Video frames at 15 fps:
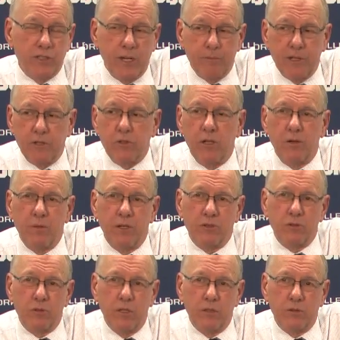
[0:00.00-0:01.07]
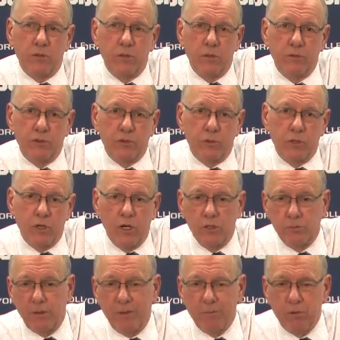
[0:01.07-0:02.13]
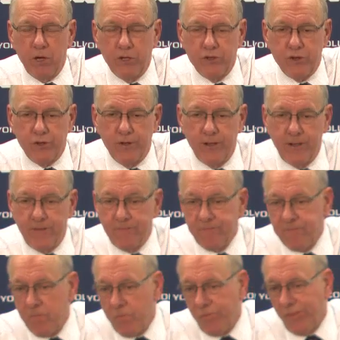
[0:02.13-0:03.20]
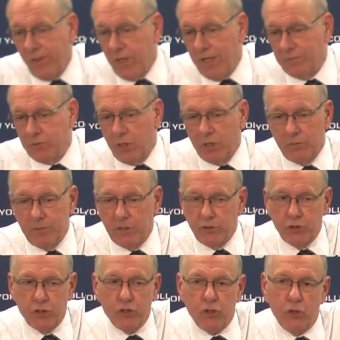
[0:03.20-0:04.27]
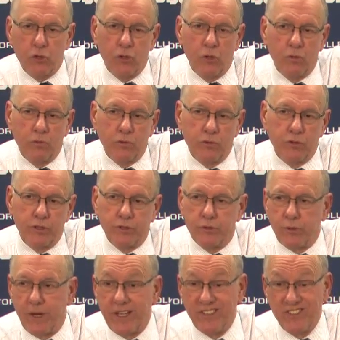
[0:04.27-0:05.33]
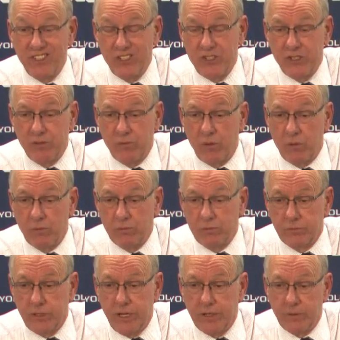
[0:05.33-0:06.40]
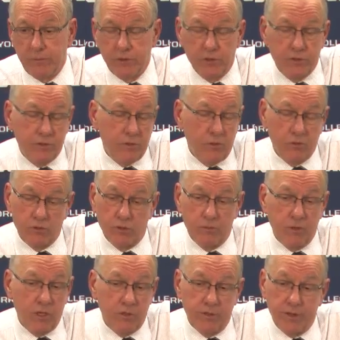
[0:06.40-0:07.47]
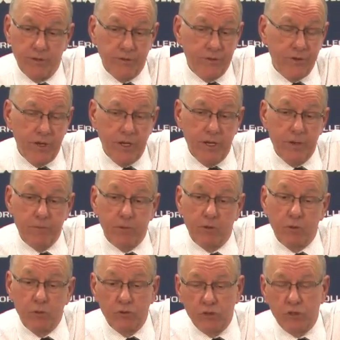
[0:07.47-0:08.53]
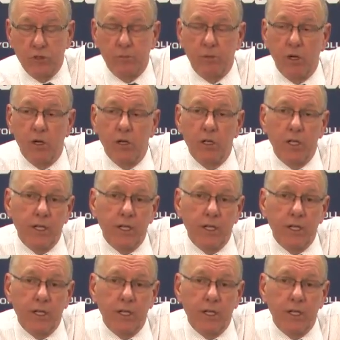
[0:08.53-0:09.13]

And I'm not talking about turnovers that were caused by pressure. I'm talking about just turnovers in transition where Kaleb just throws the ball to the other team or loses the ball.